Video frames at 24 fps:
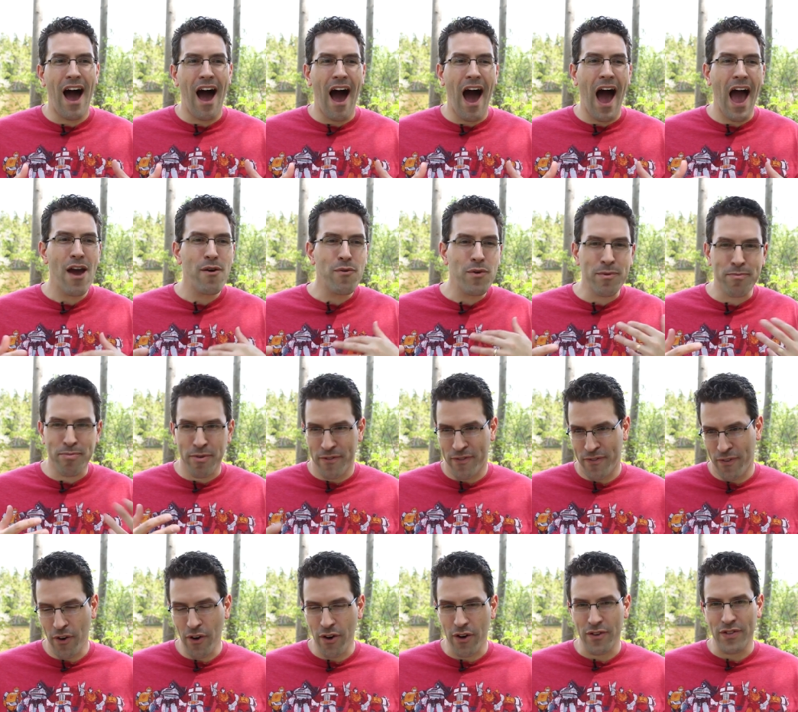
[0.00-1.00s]
I would
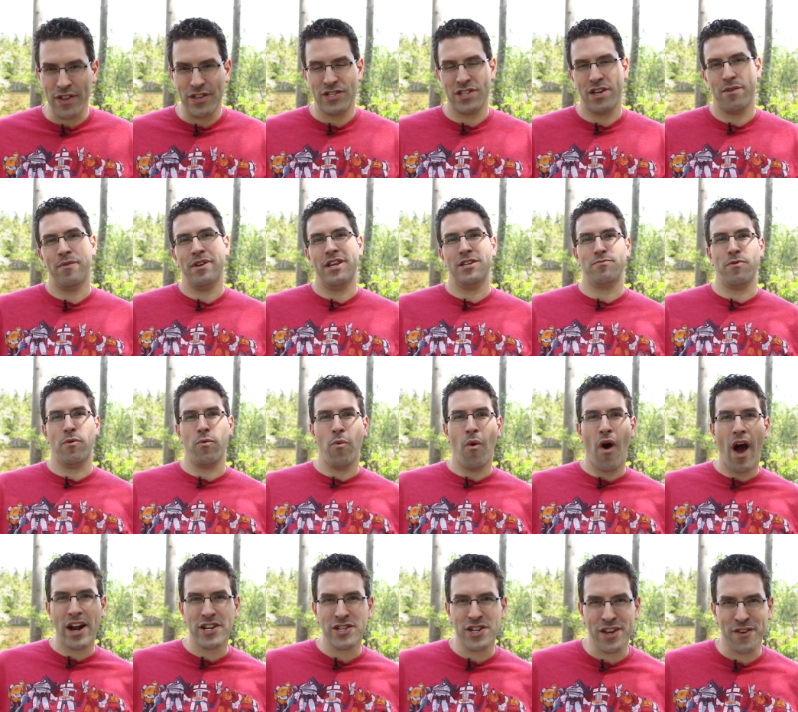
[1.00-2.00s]
prefer that someone has been
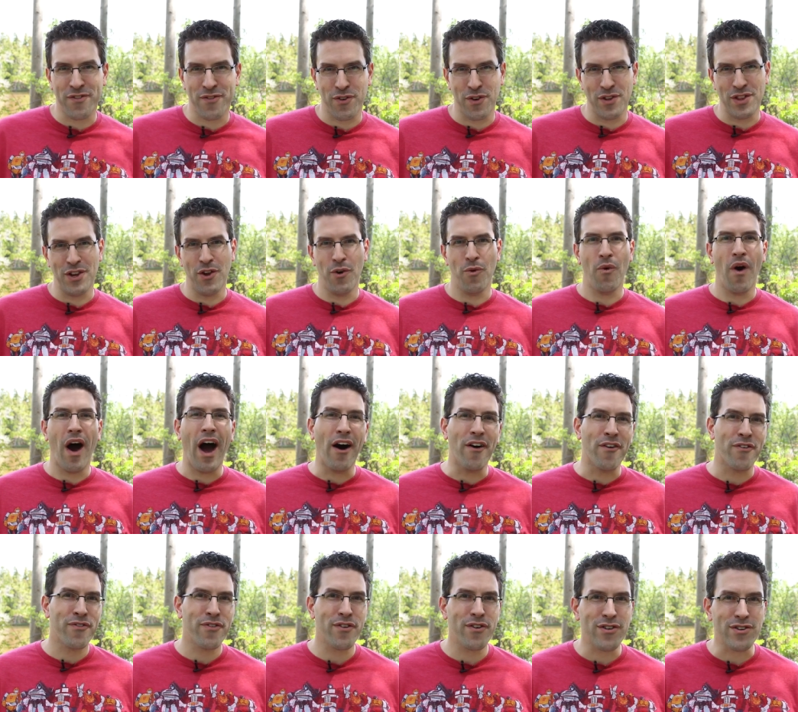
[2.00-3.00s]
watching for a little
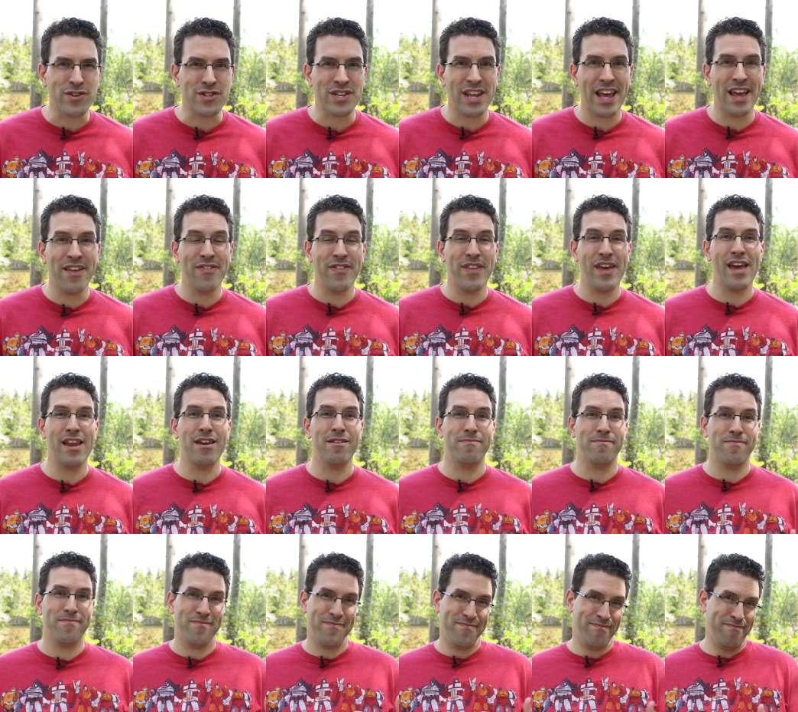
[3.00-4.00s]
while first and
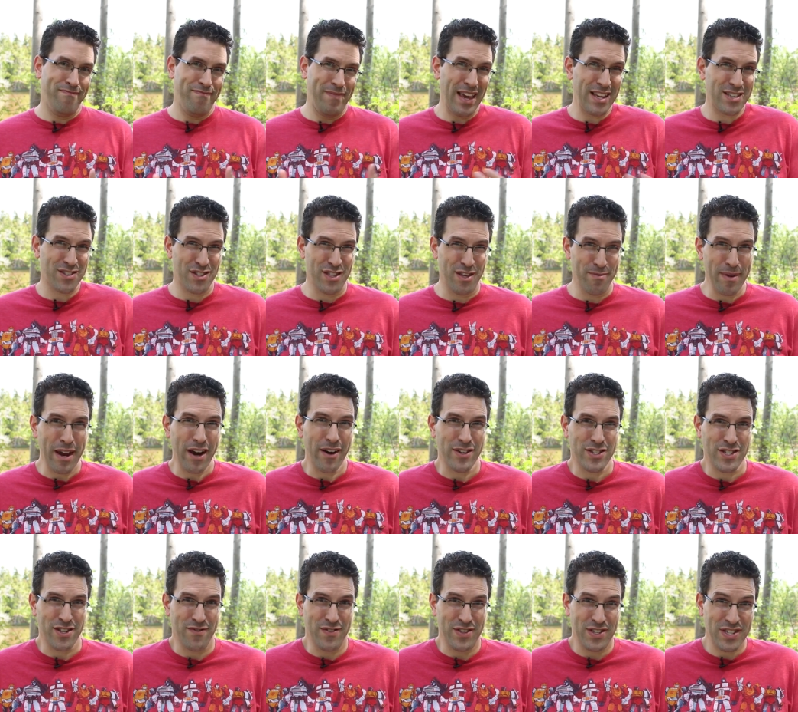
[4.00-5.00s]
then based on the
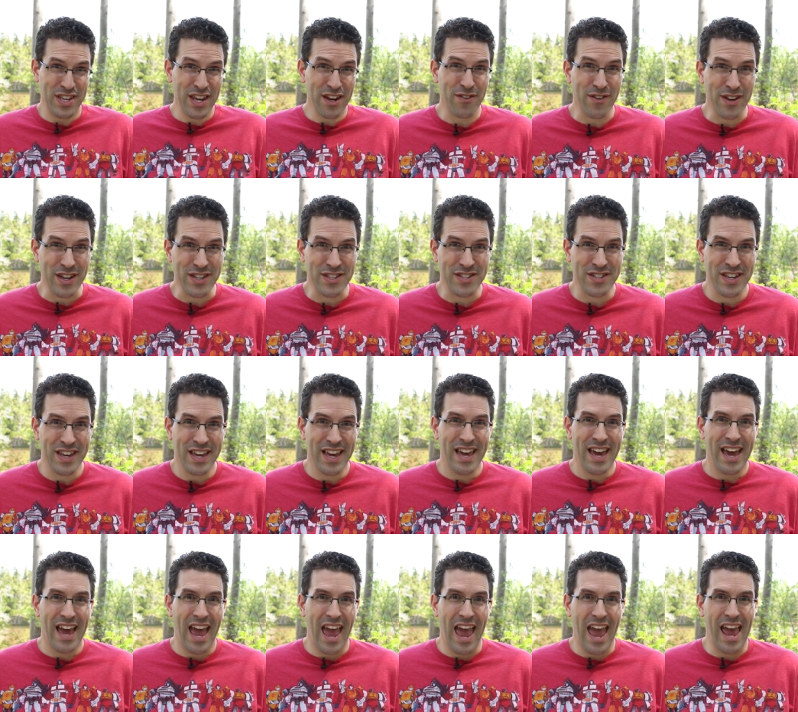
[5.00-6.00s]
merits of the series
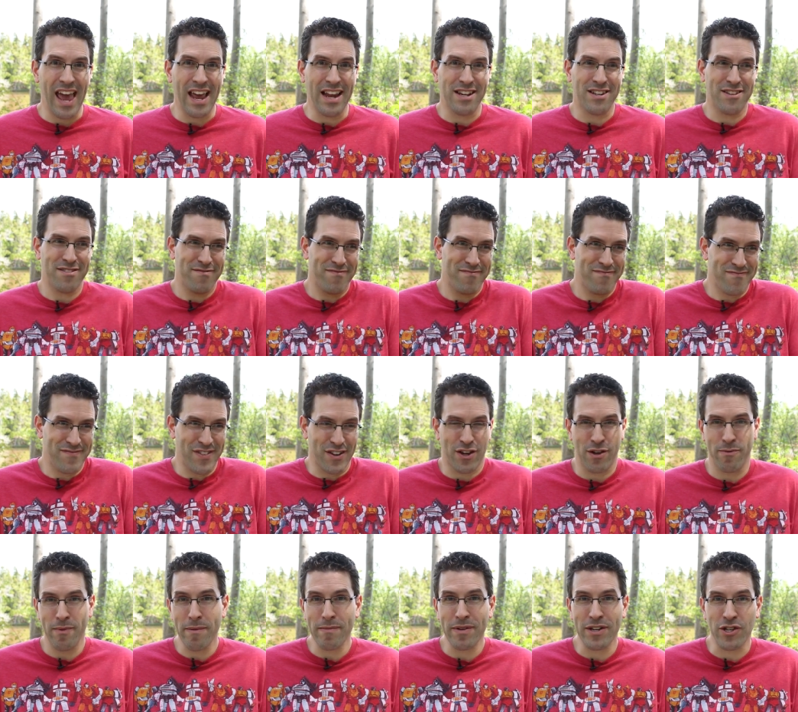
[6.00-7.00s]
and their
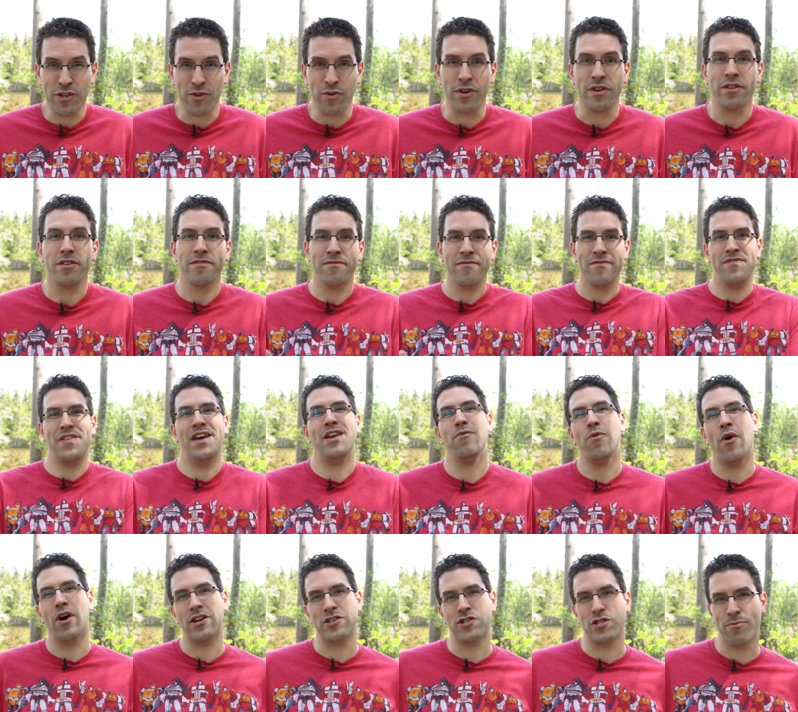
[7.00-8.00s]
commitment to it,
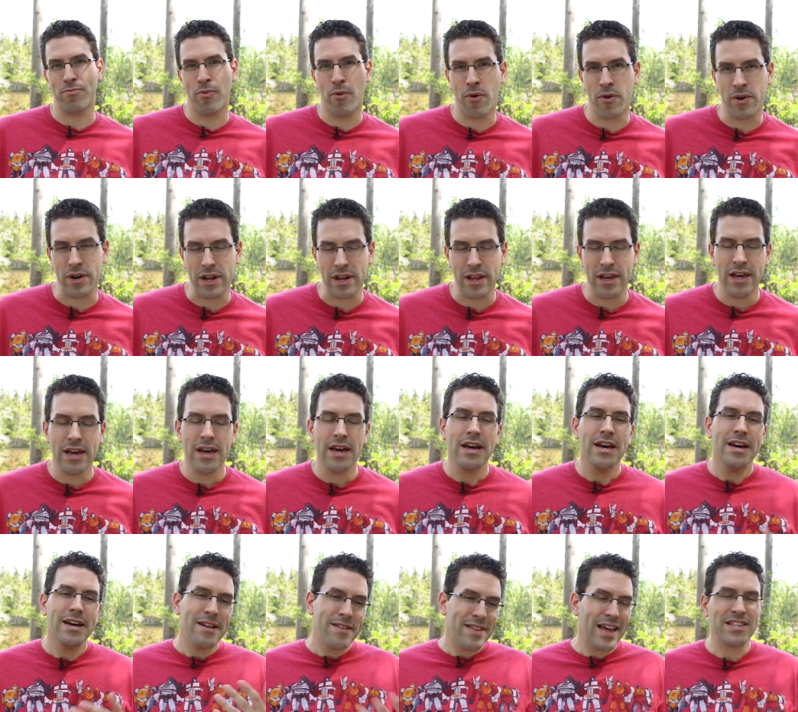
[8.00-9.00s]
then want to support it.
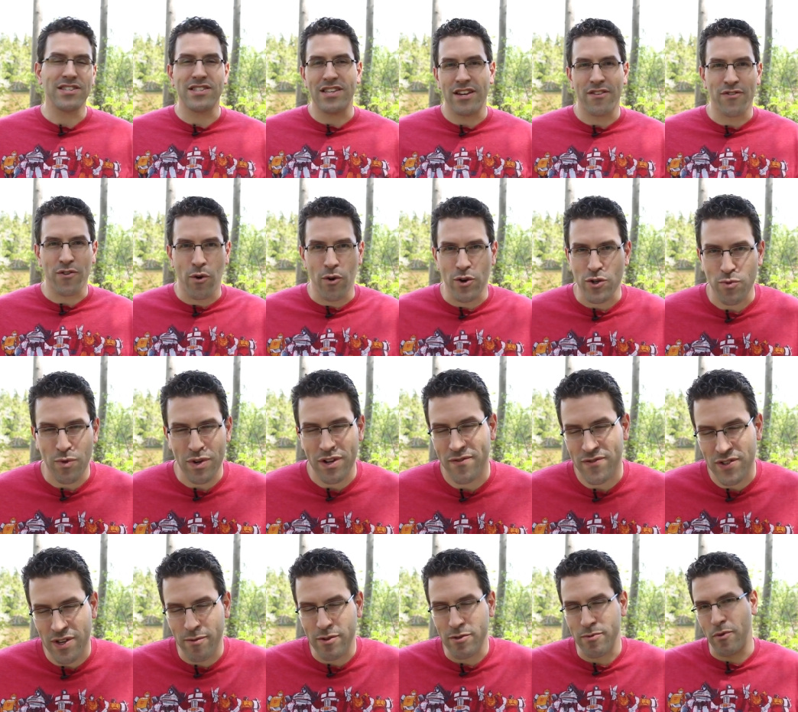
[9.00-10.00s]
That said, of course, what
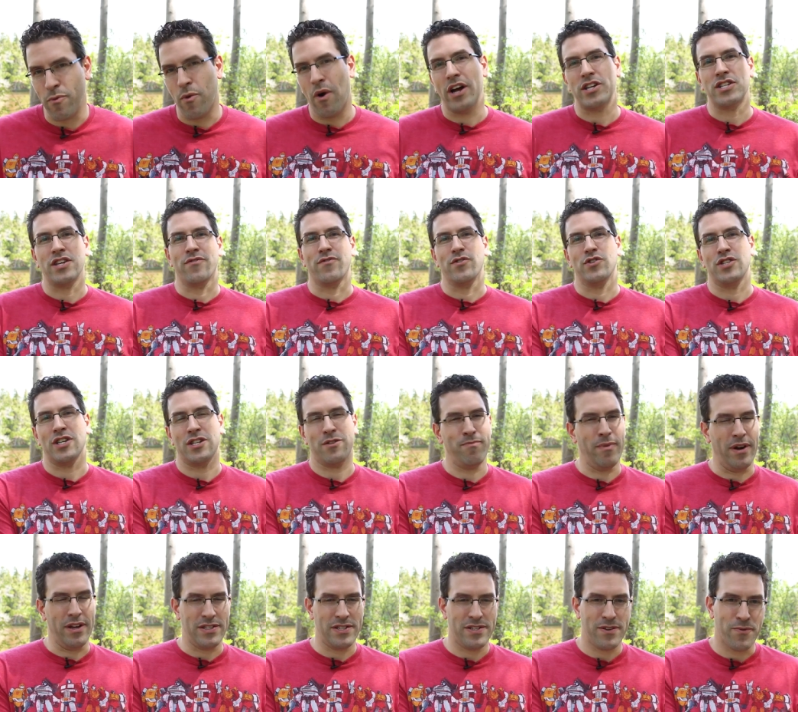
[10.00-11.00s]
if someone's been watching for six
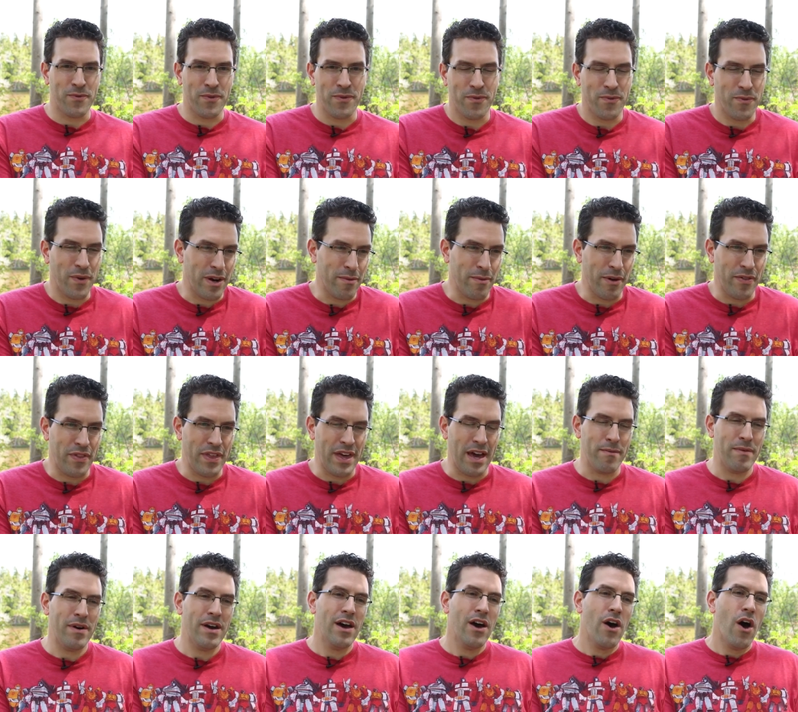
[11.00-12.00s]
months? What about
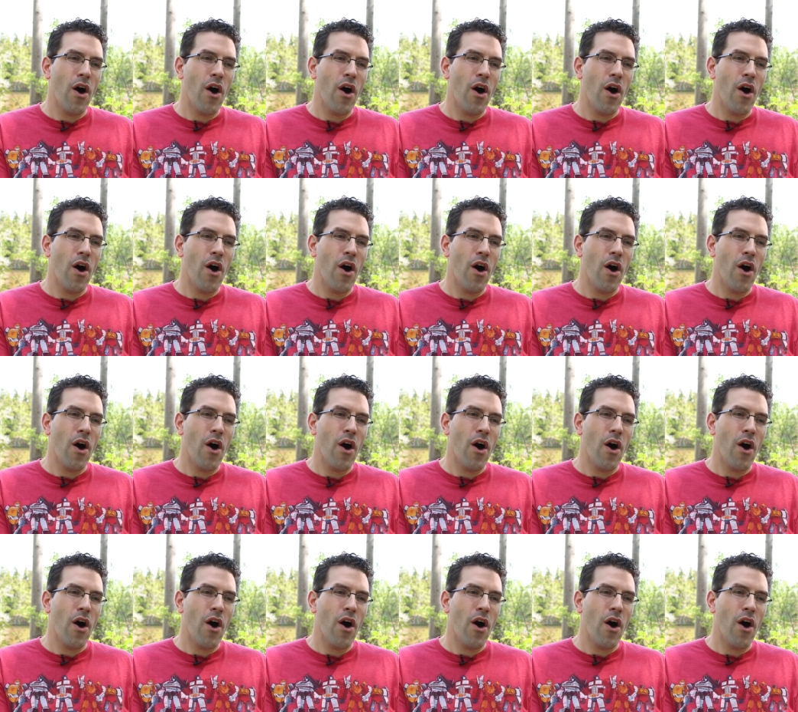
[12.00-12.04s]
them?